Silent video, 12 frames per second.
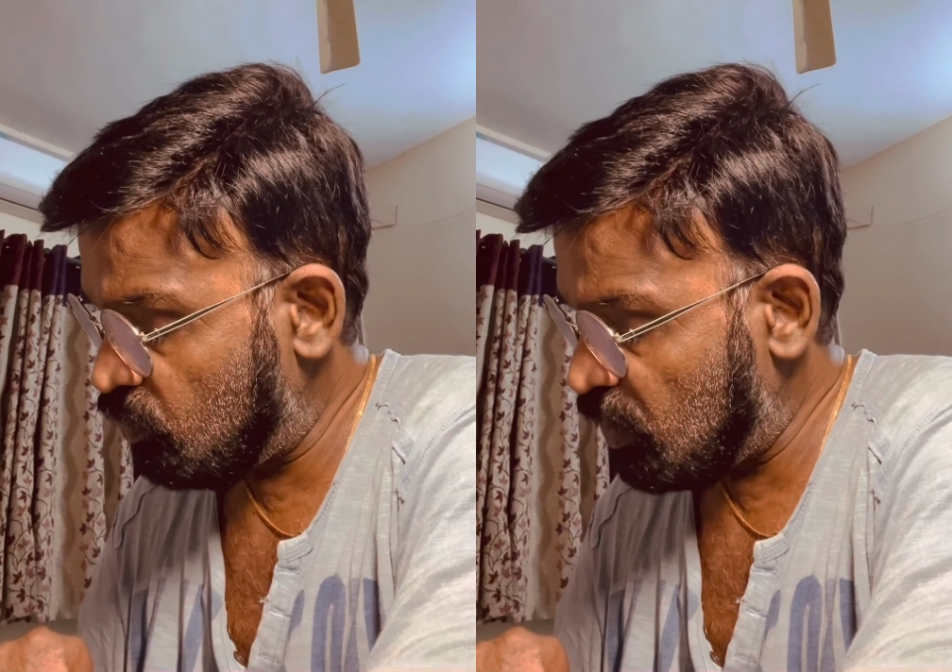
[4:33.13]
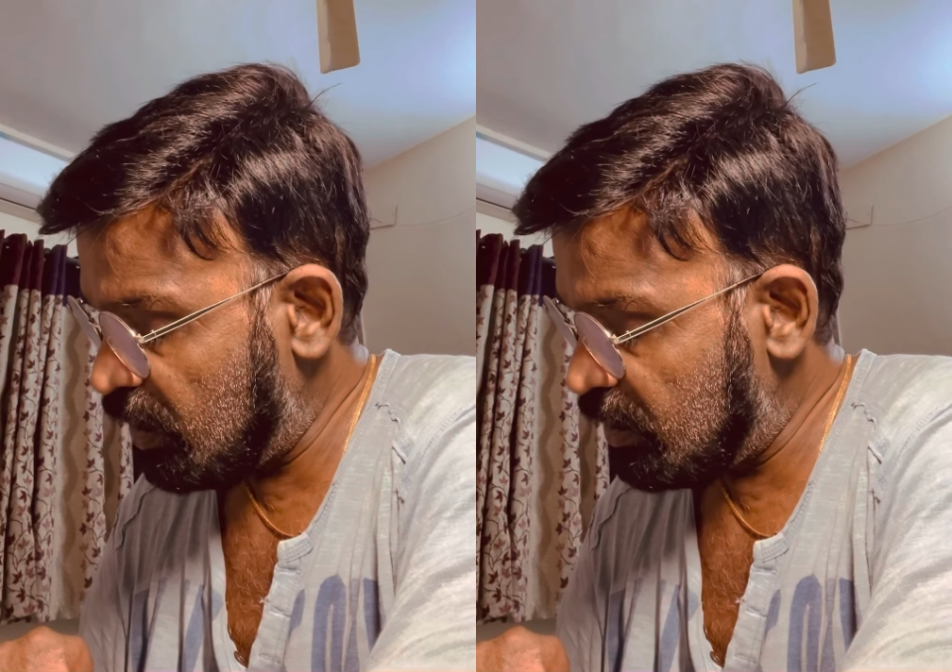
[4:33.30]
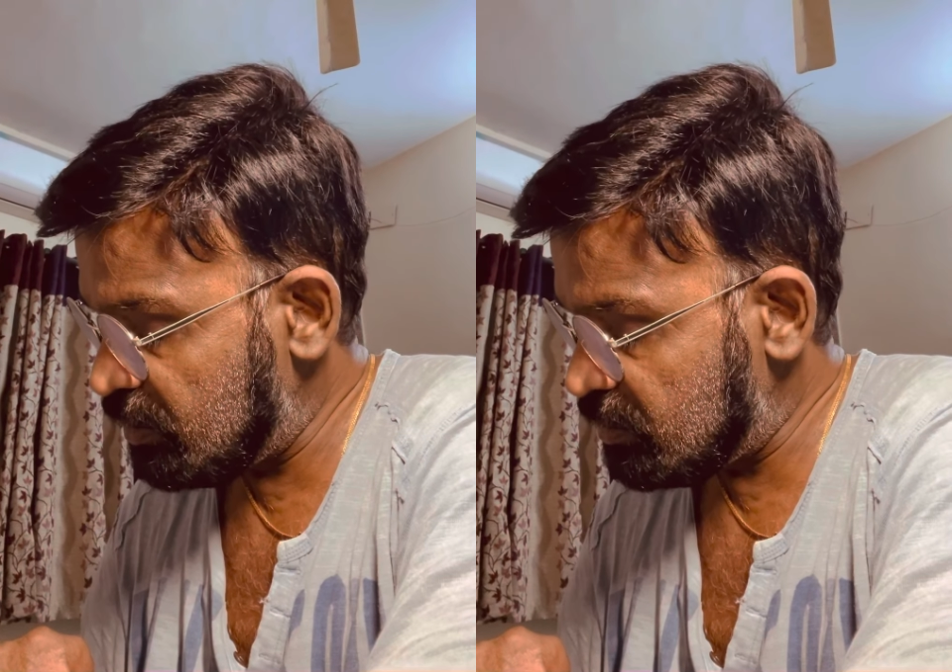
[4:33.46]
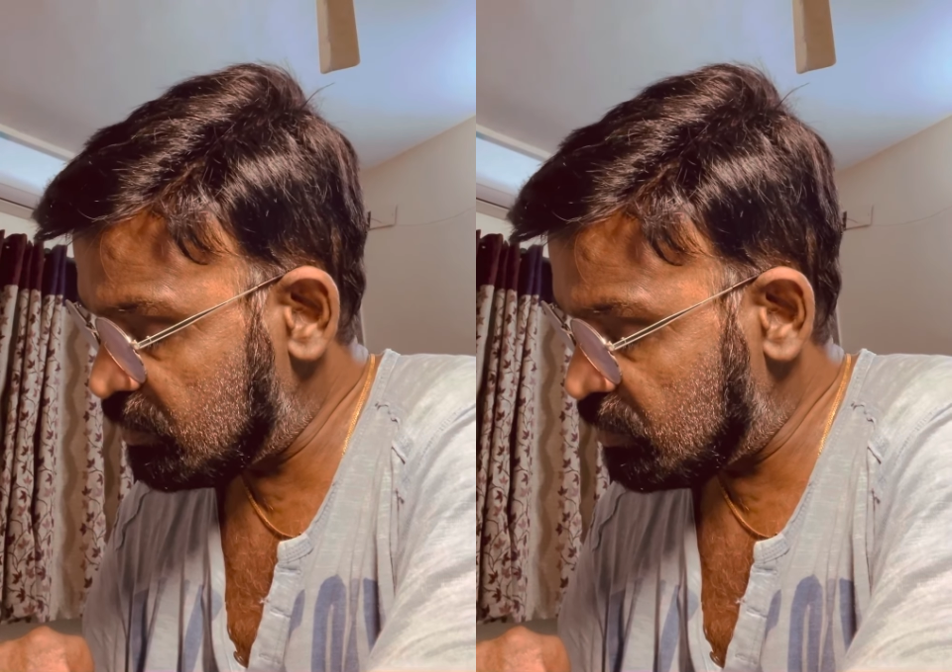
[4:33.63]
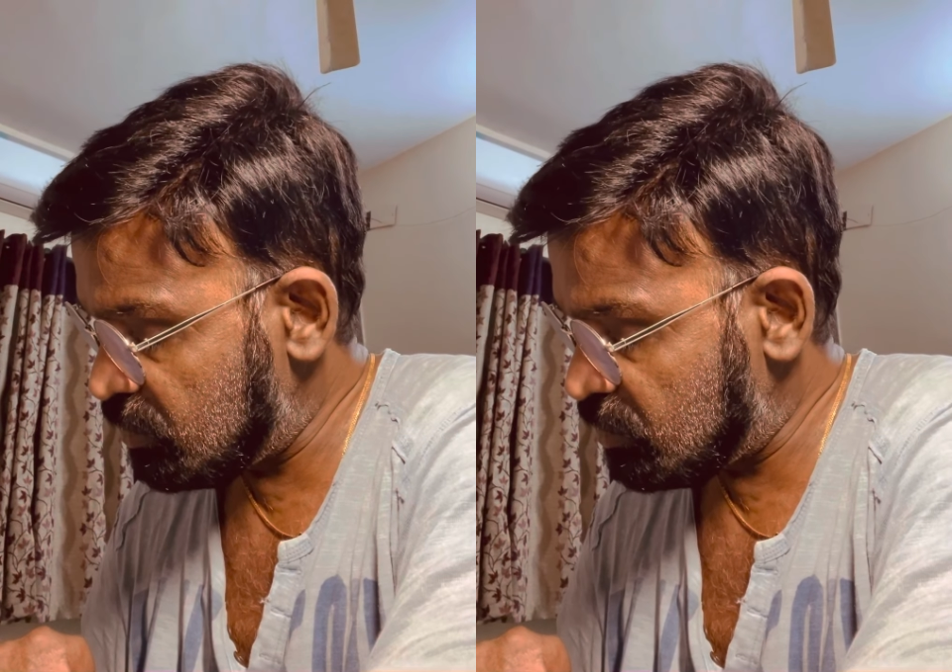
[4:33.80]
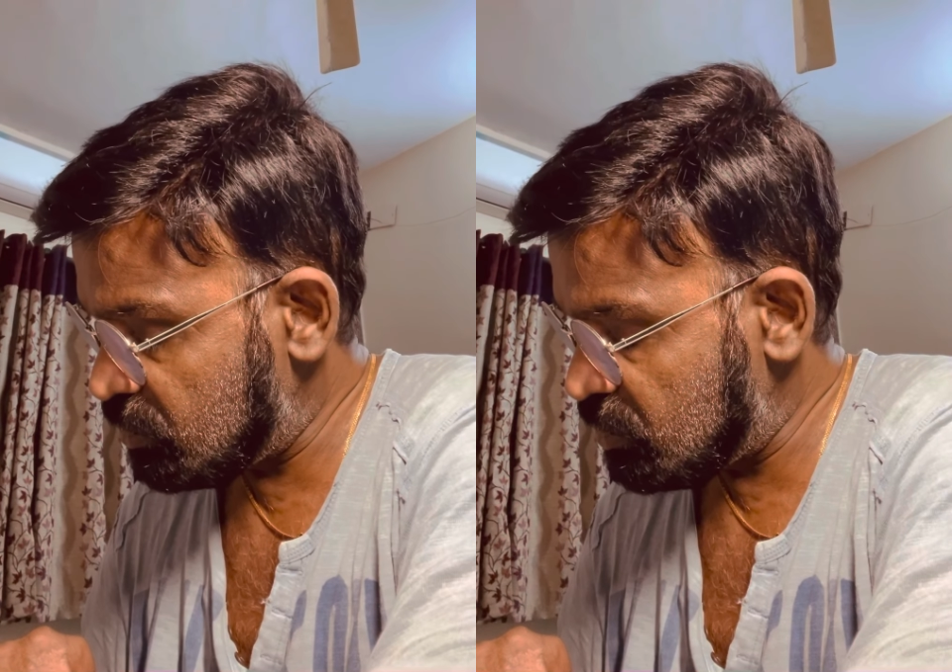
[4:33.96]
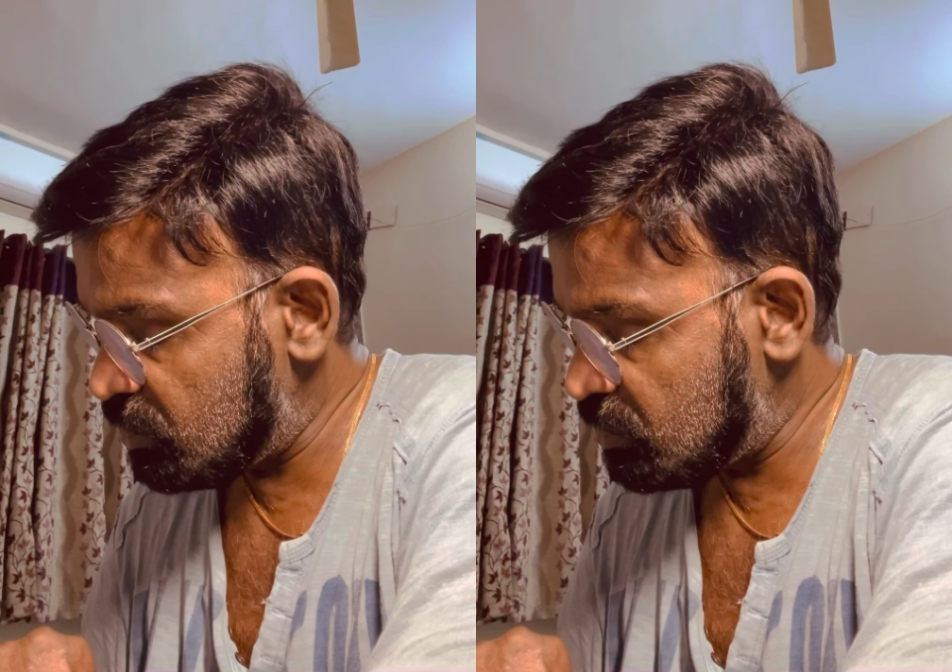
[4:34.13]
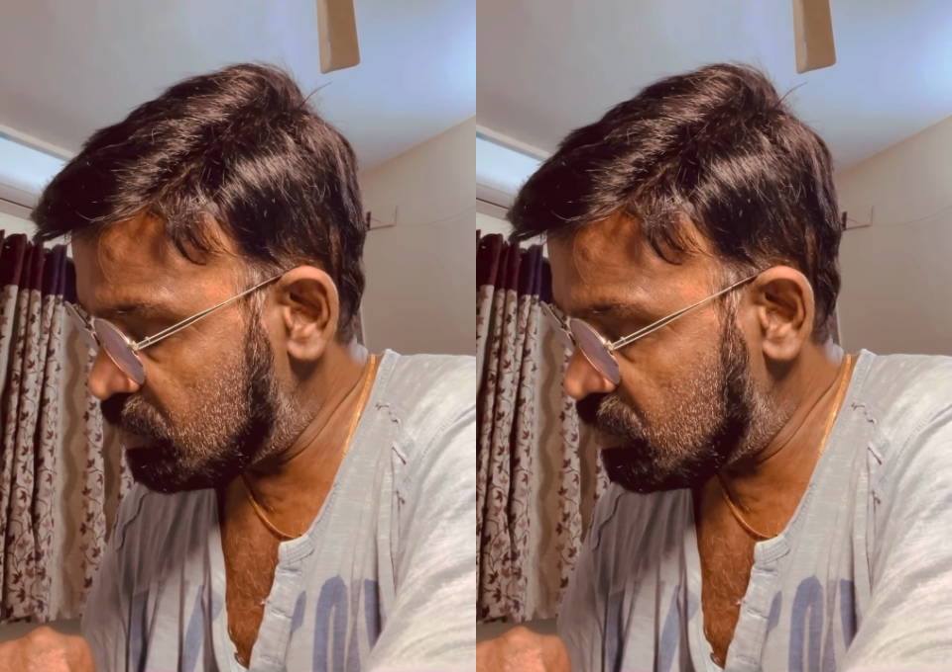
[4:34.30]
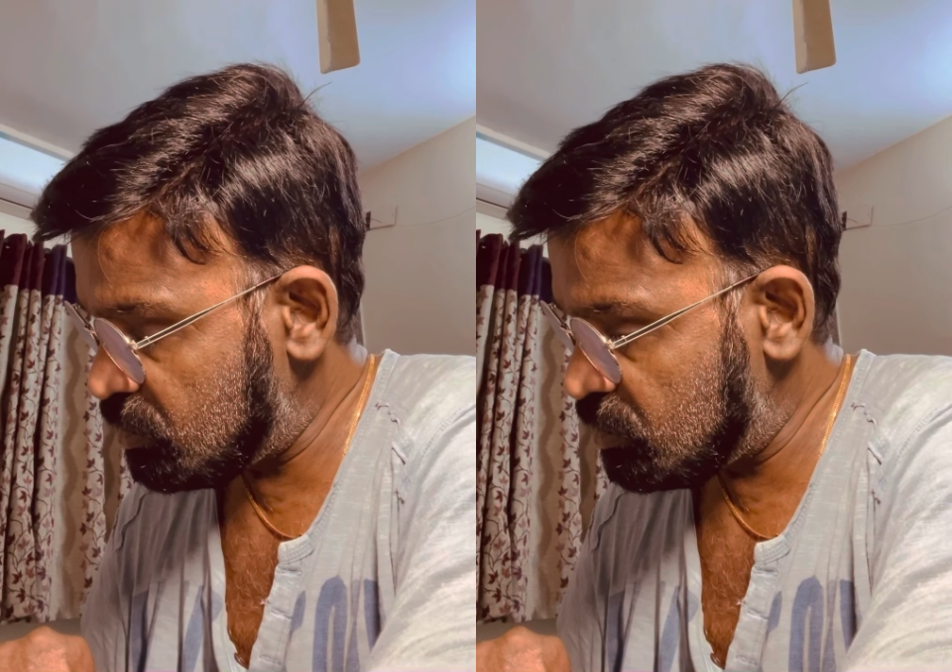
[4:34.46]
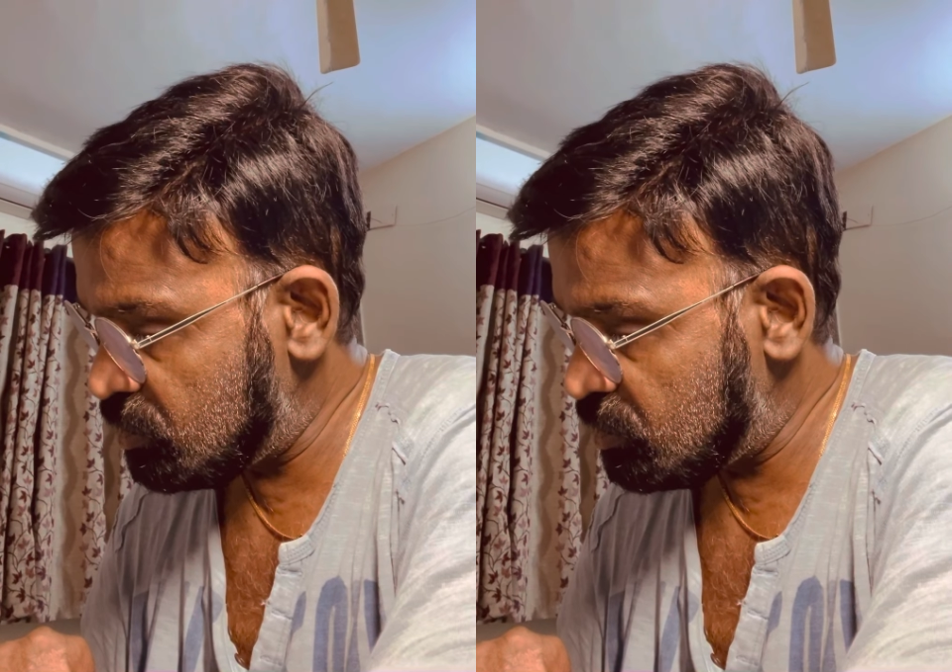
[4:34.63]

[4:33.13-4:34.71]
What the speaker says: 5, 6 days.